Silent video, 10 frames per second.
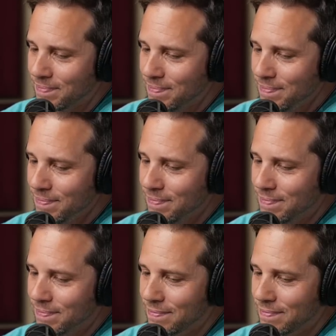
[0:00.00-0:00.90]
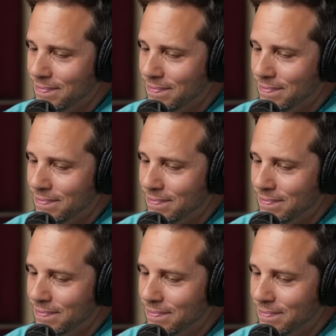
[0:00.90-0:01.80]
Starks and Hobbs are
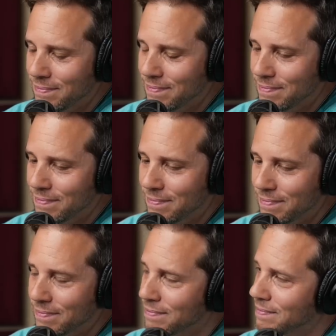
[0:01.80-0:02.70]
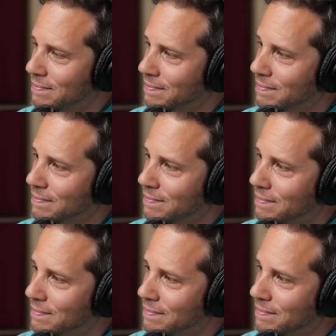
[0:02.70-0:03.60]
awesome. Together or feuding,
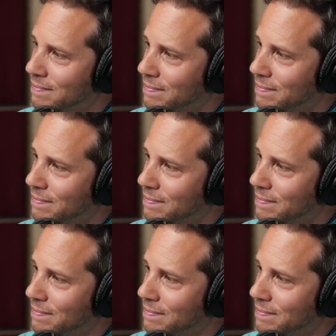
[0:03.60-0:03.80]
love it.